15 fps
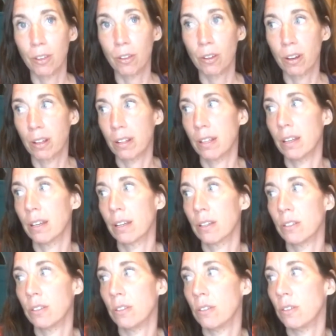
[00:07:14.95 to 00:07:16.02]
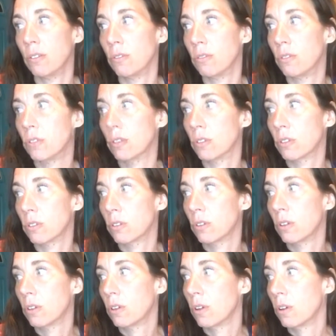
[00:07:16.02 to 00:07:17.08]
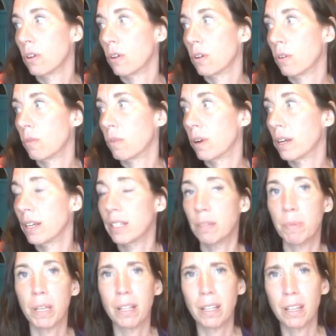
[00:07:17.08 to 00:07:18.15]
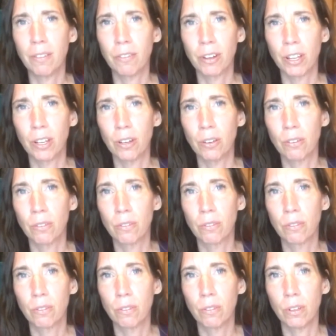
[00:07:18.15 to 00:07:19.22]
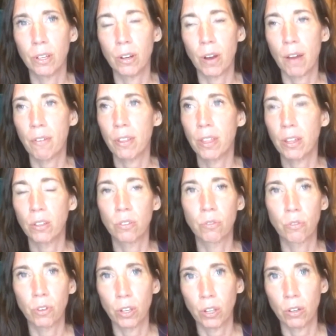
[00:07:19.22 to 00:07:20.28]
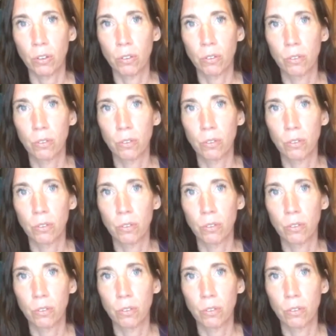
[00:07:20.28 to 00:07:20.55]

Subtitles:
You're going to clean it because you just want it to be clean for you. You know, everything's for you.